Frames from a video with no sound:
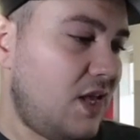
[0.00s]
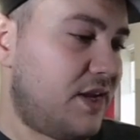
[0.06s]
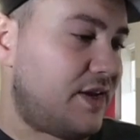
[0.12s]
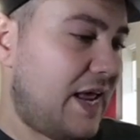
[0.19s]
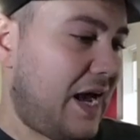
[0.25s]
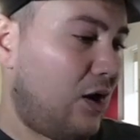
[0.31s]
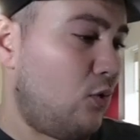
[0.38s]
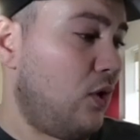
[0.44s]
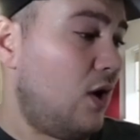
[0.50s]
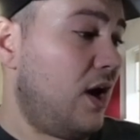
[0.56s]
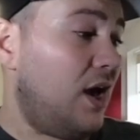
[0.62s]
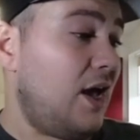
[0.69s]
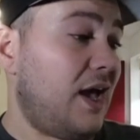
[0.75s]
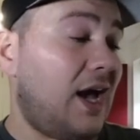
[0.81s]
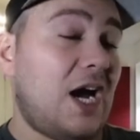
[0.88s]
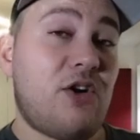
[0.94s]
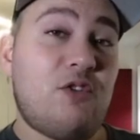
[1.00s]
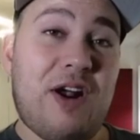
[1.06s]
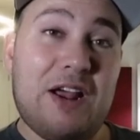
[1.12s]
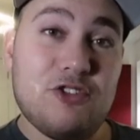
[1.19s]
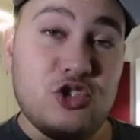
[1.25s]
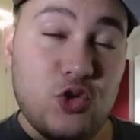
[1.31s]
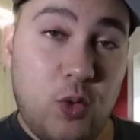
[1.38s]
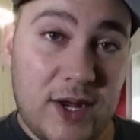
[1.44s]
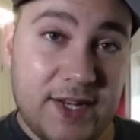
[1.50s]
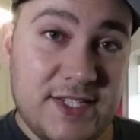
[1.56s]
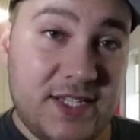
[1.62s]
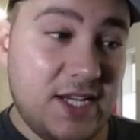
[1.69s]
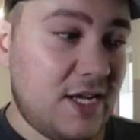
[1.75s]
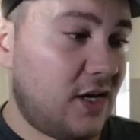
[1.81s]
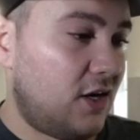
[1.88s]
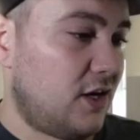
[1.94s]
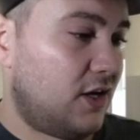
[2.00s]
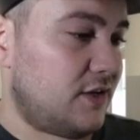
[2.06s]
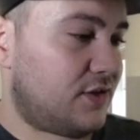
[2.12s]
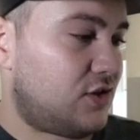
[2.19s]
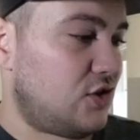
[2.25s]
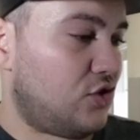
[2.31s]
Now, around 20 Hertz,